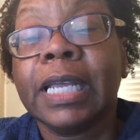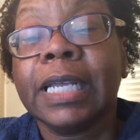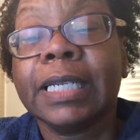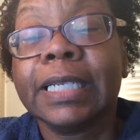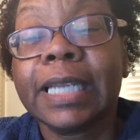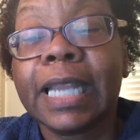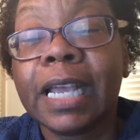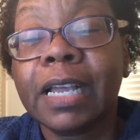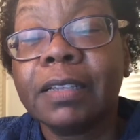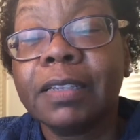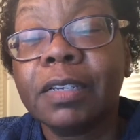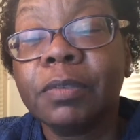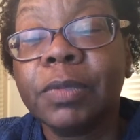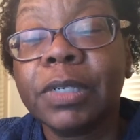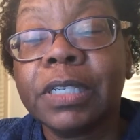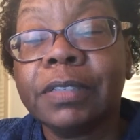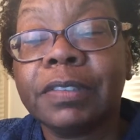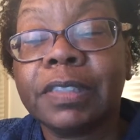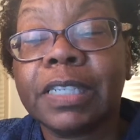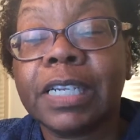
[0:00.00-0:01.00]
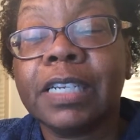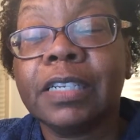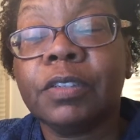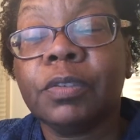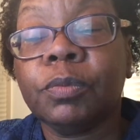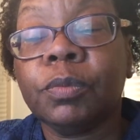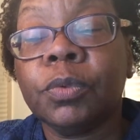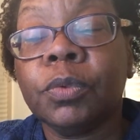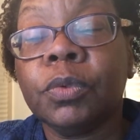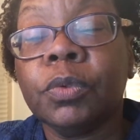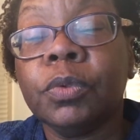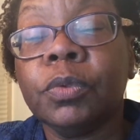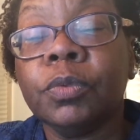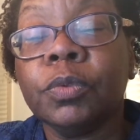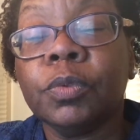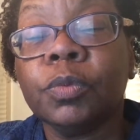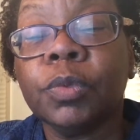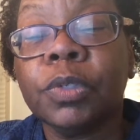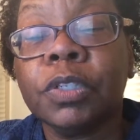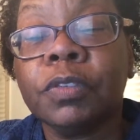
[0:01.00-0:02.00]
Now that we have stated the
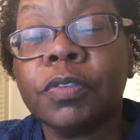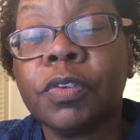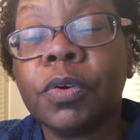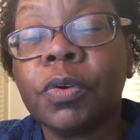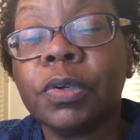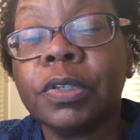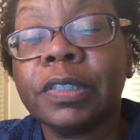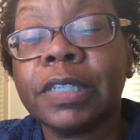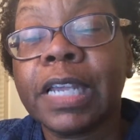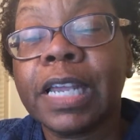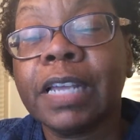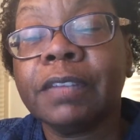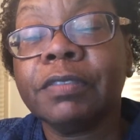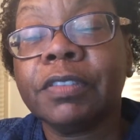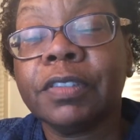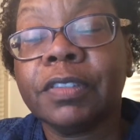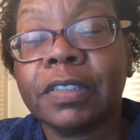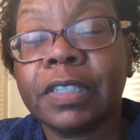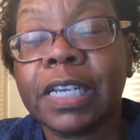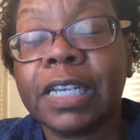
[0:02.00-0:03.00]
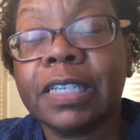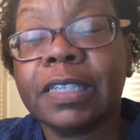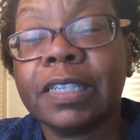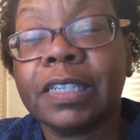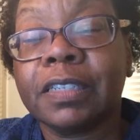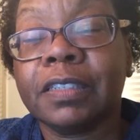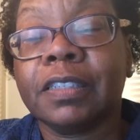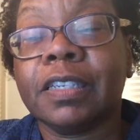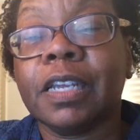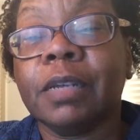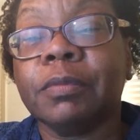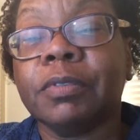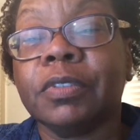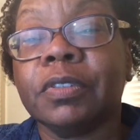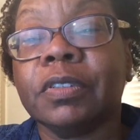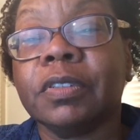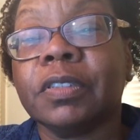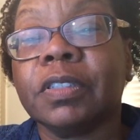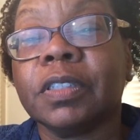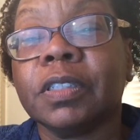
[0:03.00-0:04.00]
rule, we of course have to state the
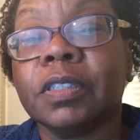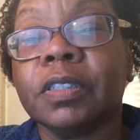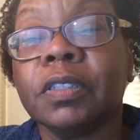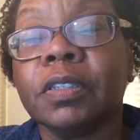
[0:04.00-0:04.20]
exceptions.